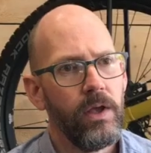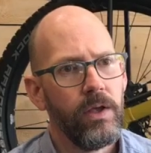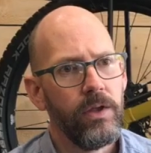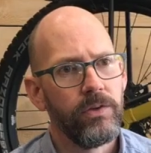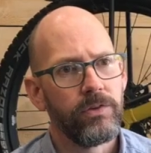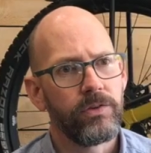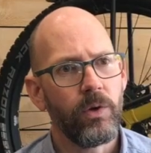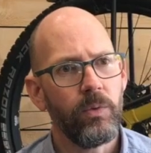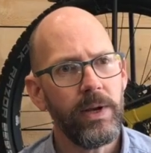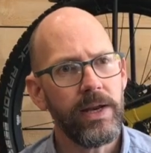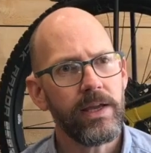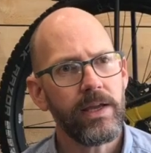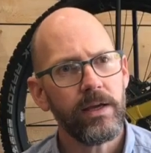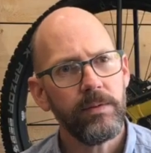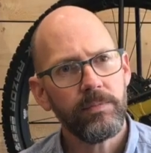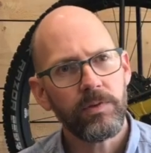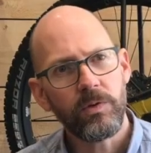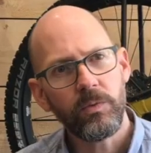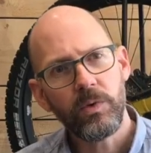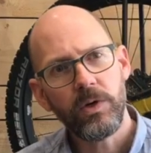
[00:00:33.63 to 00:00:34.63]
So when it
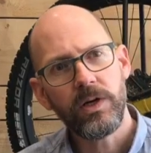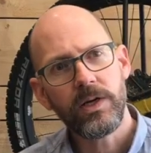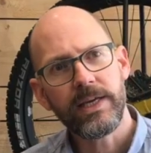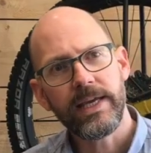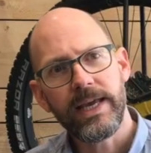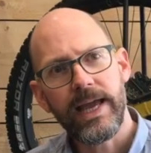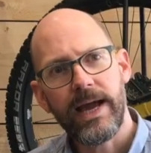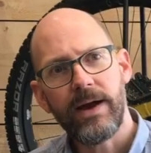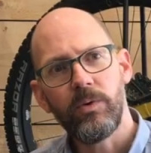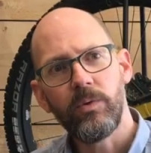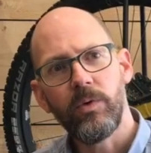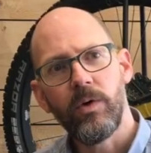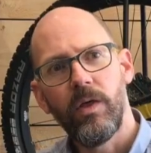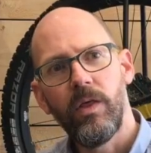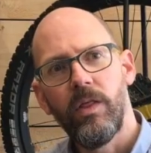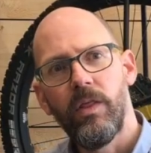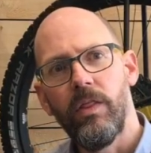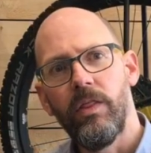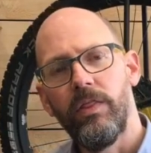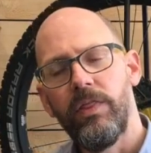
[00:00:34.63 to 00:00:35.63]
comes to working out
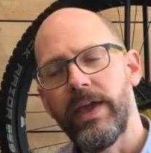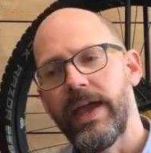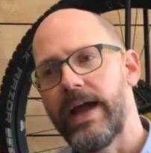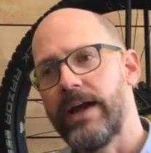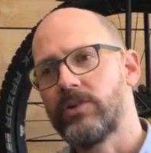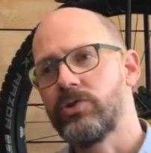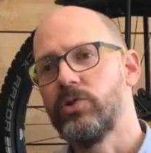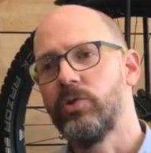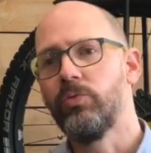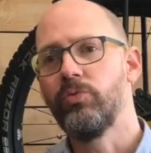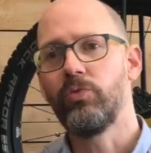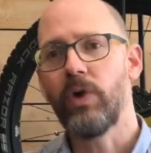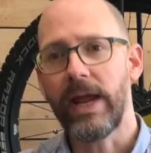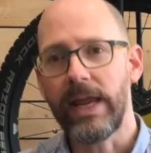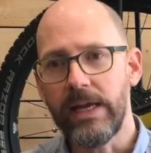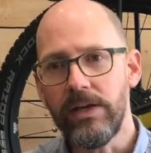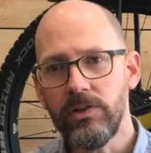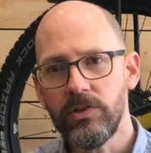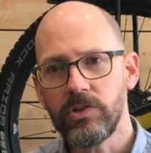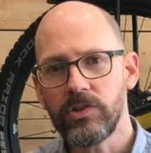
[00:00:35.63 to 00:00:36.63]
the actual
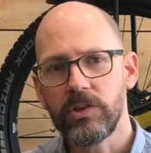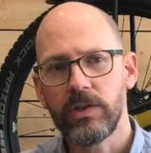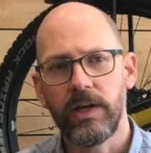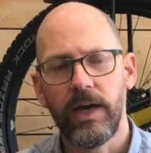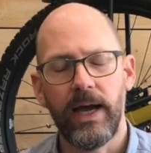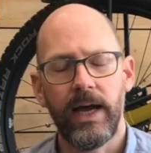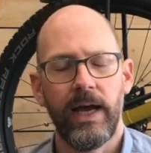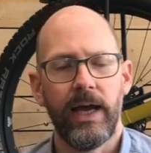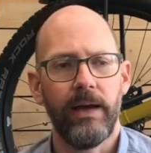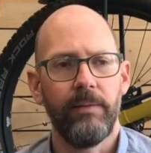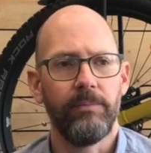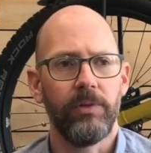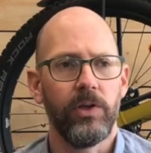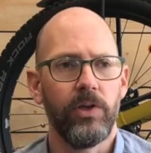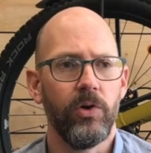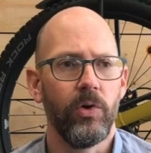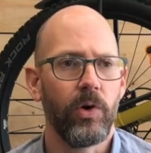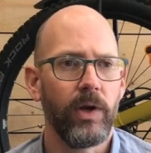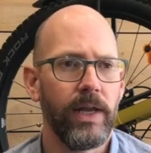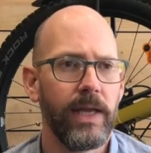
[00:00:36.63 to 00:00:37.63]
range that
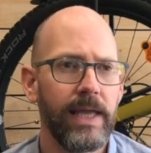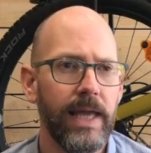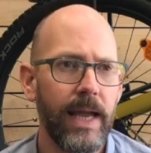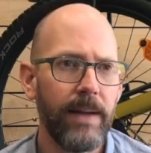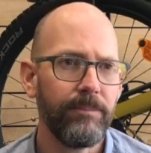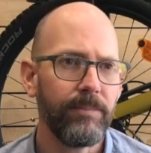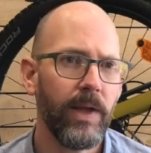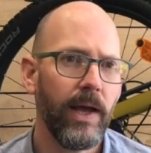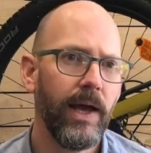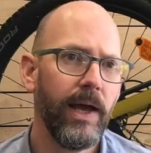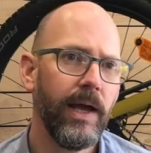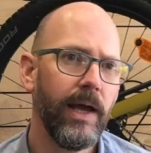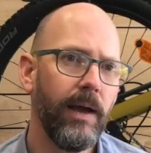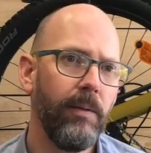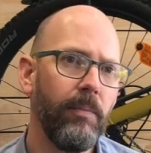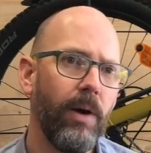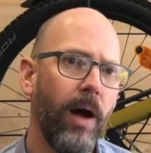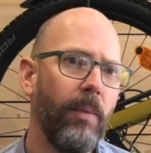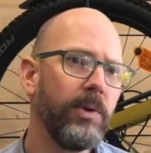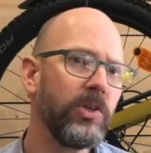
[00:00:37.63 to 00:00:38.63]
you're going to get,
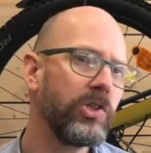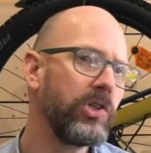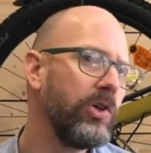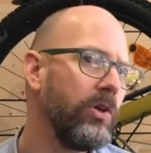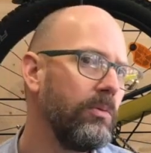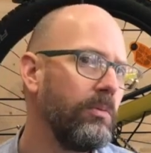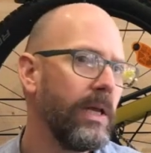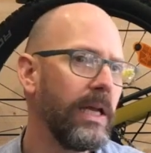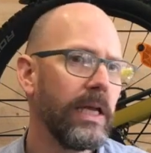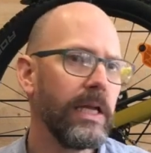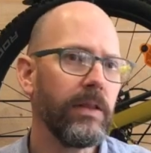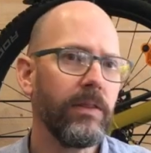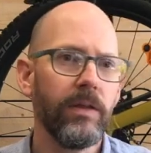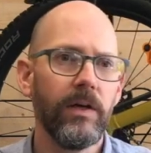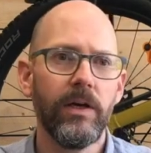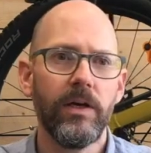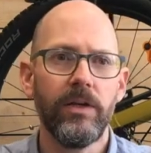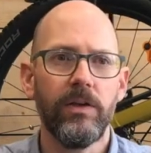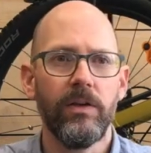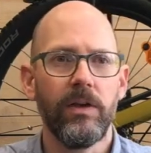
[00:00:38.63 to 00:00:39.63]
I'm assuming
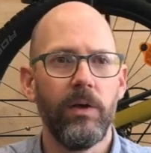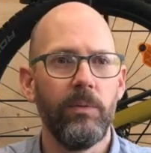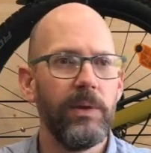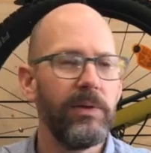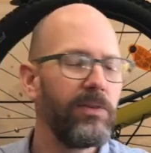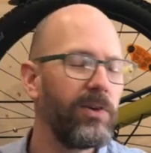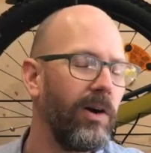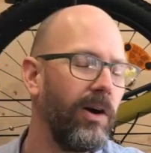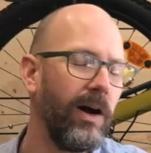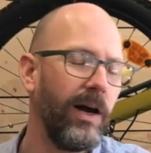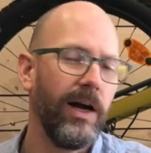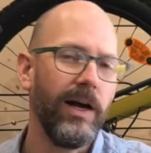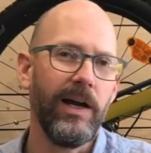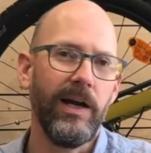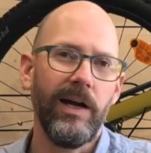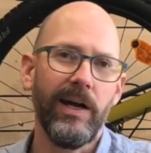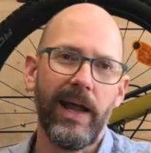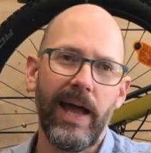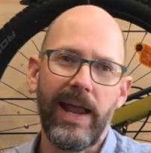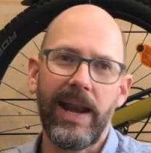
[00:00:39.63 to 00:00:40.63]
that we've got
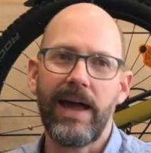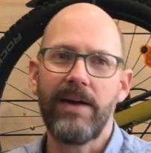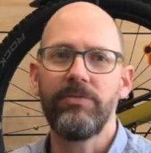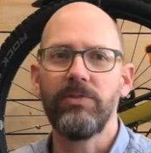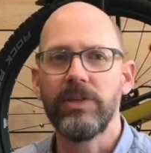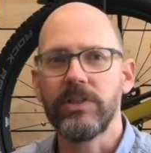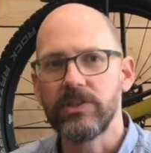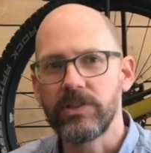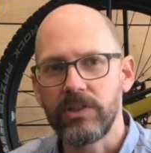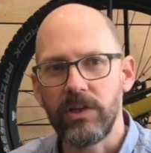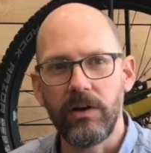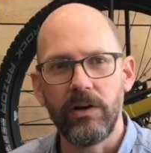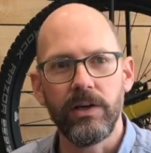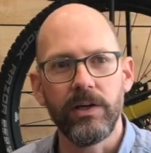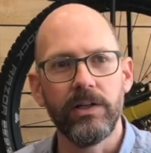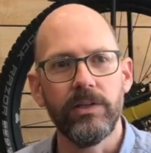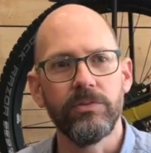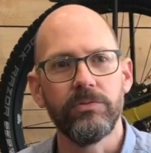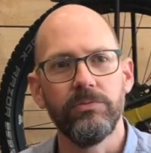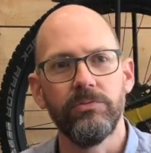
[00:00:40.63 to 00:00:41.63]
an average
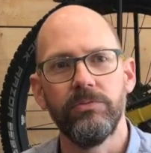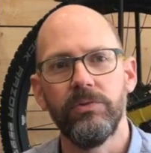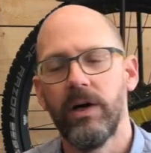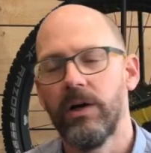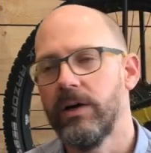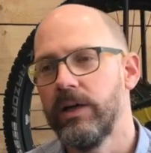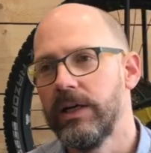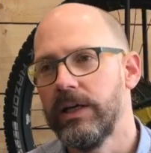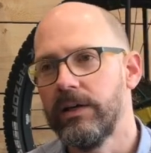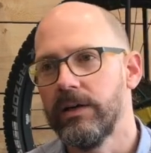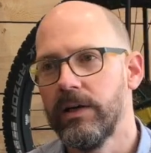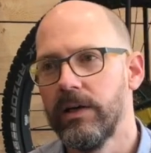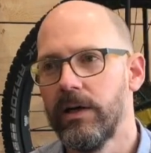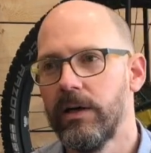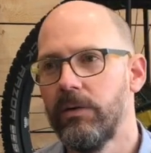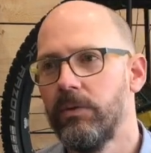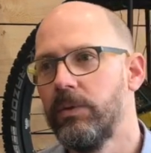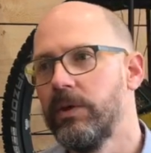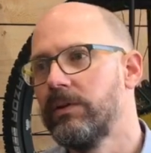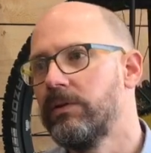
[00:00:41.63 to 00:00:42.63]
size
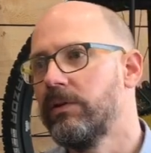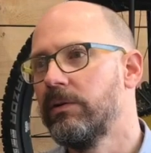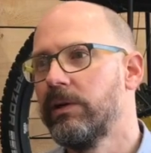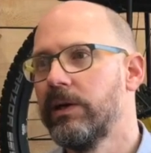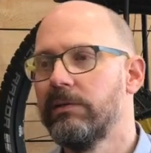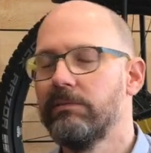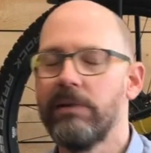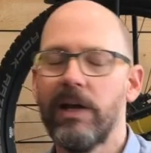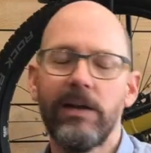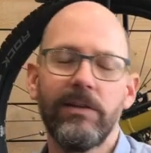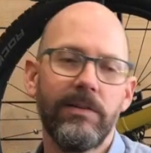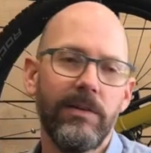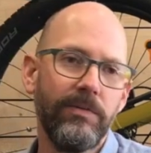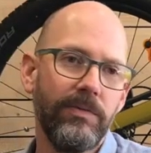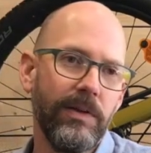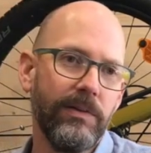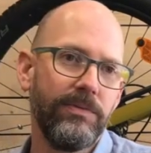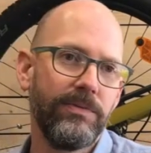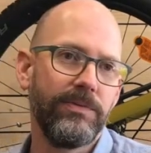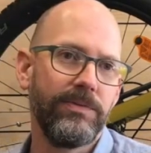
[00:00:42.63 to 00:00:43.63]
rider, we're doing
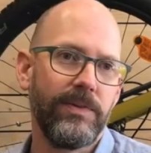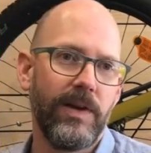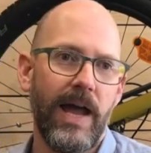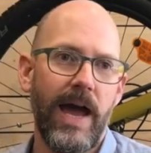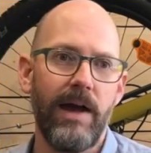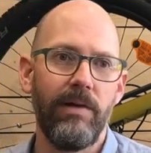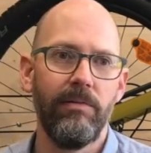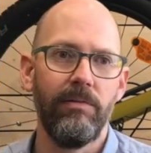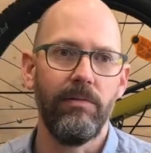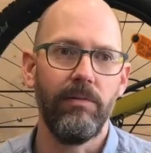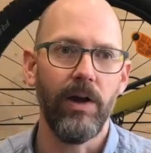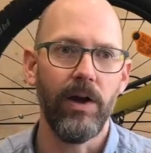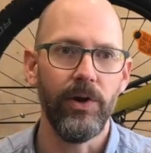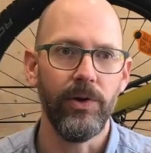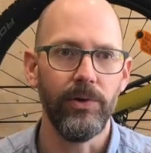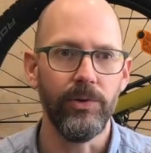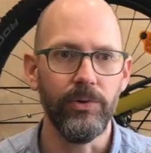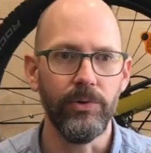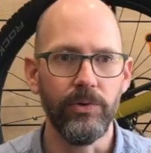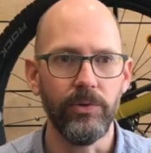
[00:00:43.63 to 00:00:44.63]
relatively flat
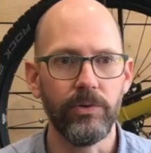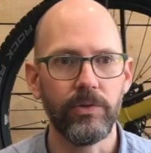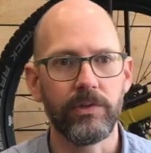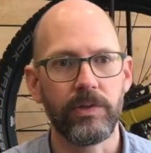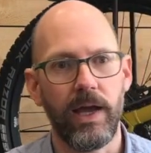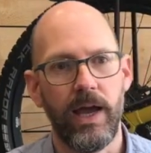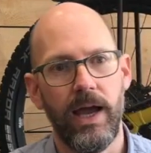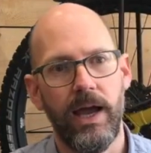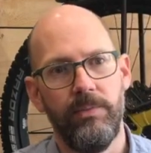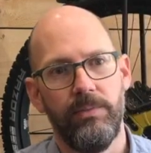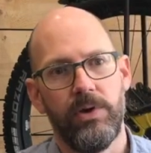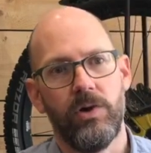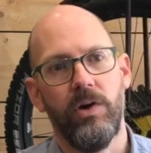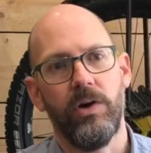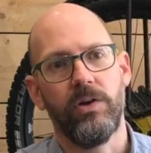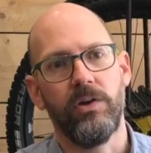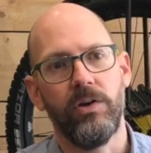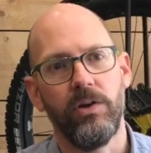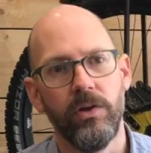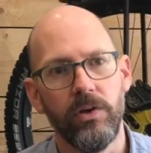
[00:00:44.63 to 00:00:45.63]
roads, we've got
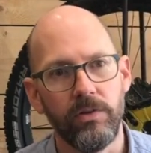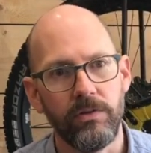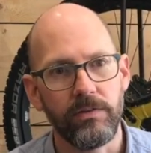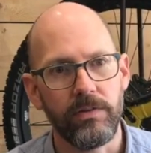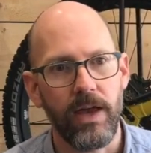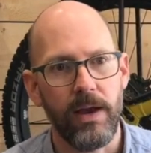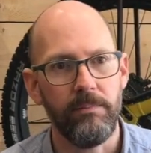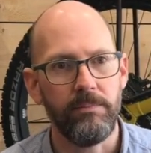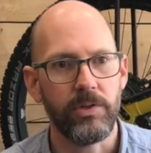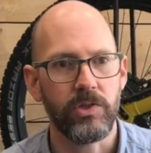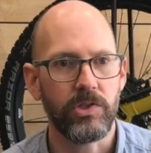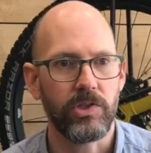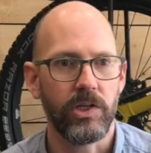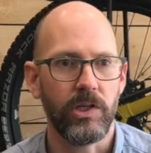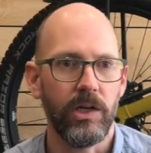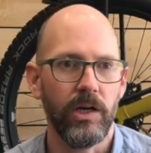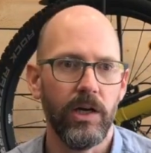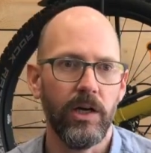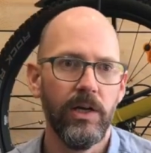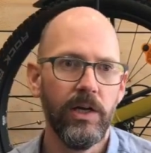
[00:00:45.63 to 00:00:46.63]
good
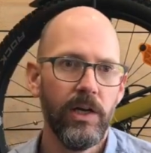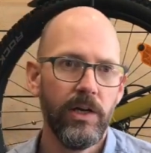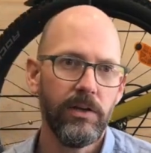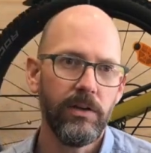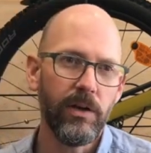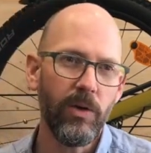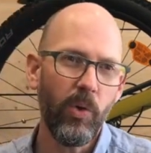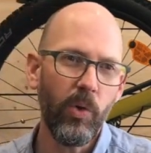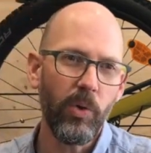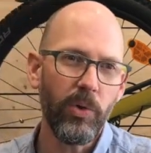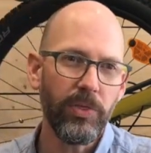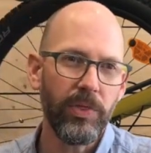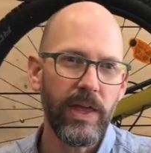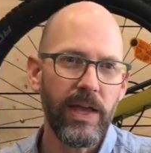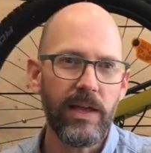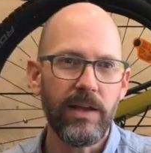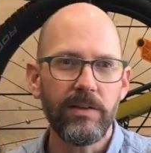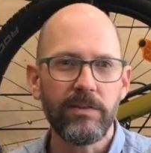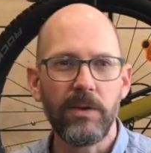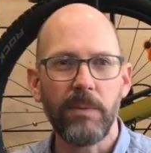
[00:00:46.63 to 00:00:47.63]
temperature, all
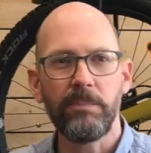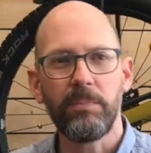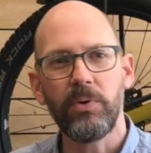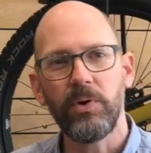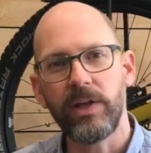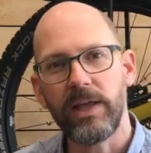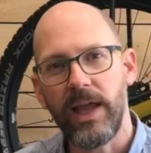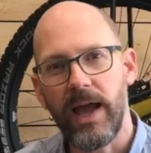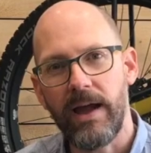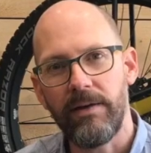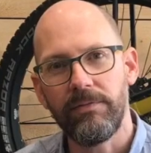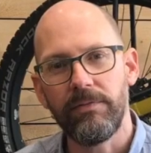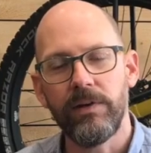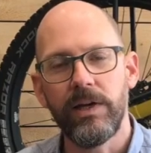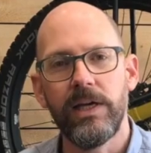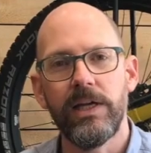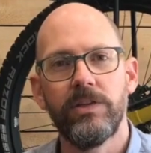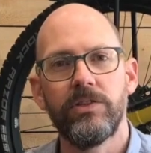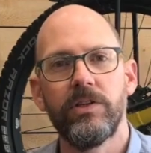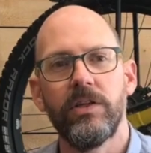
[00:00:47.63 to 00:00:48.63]
things are pretty
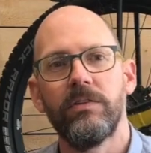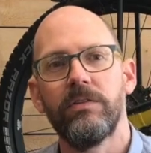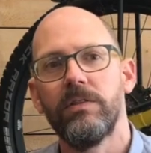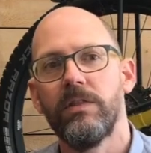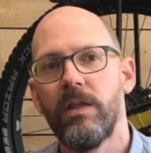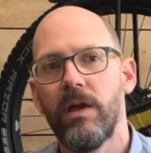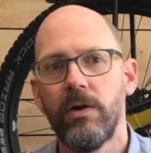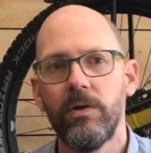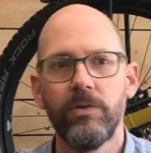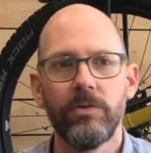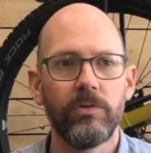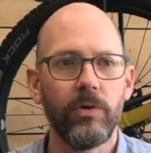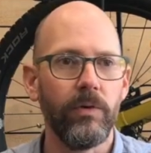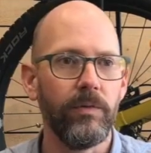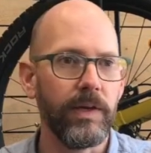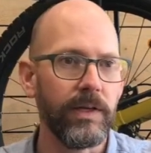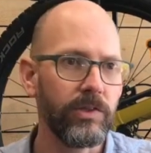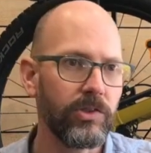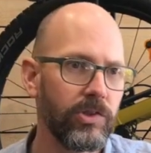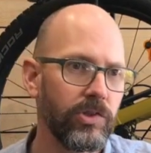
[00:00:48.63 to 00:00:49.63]
average, there's no sort of
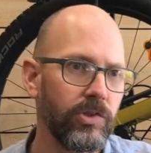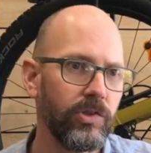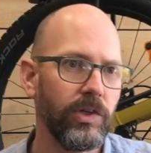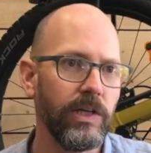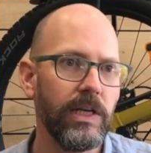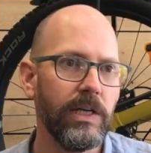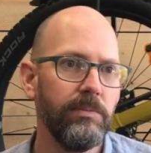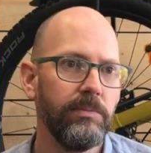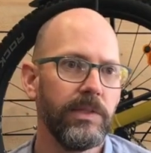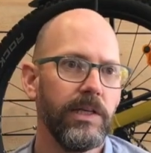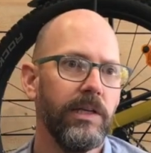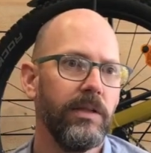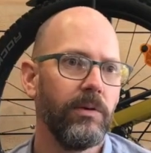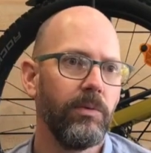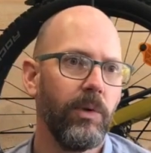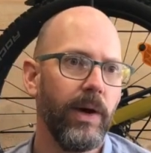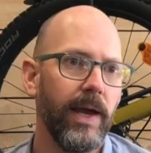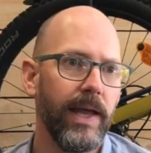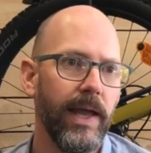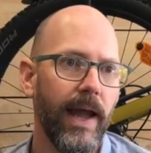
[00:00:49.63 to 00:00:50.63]
extremes either
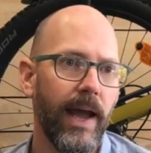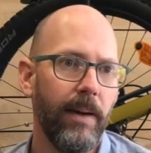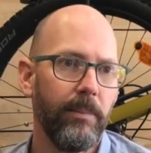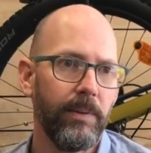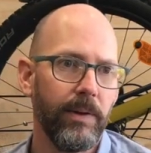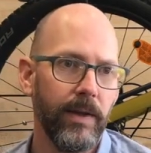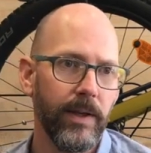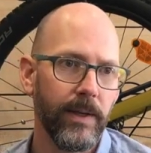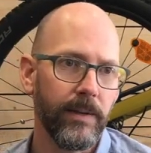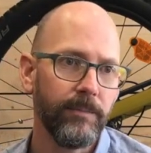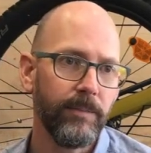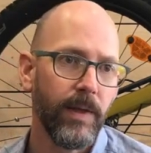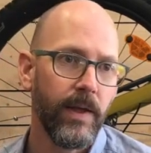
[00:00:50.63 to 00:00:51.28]
way happening.